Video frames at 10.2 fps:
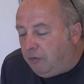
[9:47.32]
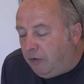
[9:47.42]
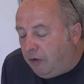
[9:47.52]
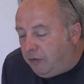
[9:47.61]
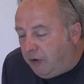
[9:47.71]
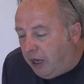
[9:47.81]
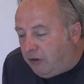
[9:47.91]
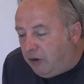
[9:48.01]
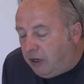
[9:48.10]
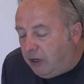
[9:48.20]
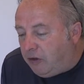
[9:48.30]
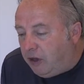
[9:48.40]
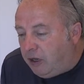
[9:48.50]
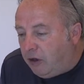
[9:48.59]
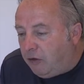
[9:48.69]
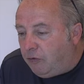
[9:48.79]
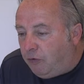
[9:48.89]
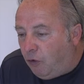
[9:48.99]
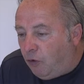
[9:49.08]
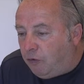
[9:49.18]
affected. It's in the
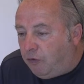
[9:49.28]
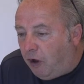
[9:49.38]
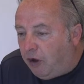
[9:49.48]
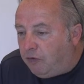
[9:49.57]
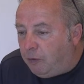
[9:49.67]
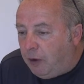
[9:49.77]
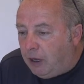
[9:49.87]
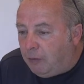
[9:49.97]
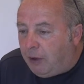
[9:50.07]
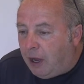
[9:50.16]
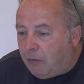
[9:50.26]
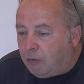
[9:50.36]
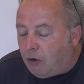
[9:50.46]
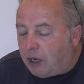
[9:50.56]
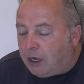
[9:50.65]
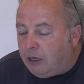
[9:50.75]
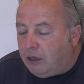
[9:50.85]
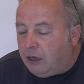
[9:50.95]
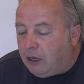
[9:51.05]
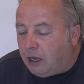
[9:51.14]
£4-5 million bracket
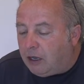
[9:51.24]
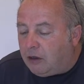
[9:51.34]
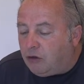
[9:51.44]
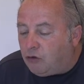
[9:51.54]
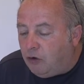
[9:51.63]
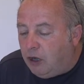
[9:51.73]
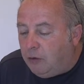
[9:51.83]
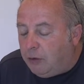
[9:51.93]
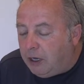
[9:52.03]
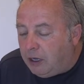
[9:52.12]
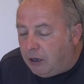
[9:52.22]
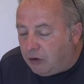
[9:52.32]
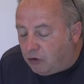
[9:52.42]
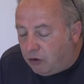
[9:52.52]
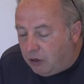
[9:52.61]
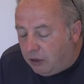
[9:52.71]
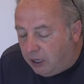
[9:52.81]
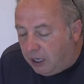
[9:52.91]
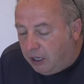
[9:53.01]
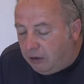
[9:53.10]
that London has really been
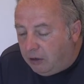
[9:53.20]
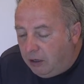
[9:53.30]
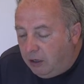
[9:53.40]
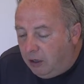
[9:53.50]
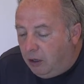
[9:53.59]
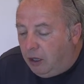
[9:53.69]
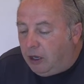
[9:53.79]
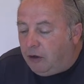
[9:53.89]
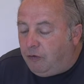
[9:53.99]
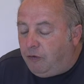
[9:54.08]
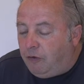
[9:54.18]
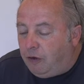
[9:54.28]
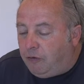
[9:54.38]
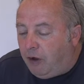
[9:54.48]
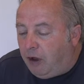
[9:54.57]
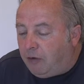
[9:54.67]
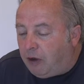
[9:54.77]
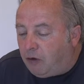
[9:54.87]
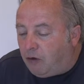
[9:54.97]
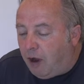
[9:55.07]
hit. And the
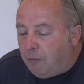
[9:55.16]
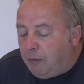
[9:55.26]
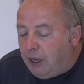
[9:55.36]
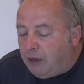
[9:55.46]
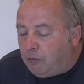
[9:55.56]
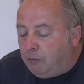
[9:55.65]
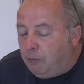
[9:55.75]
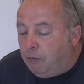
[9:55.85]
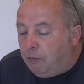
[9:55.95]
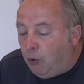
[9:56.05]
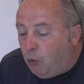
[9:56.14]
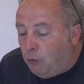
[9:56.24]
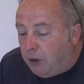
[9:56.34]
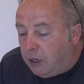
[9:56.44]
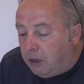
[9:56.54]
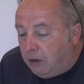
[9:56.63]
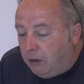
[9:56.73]
500 grand bit's booming,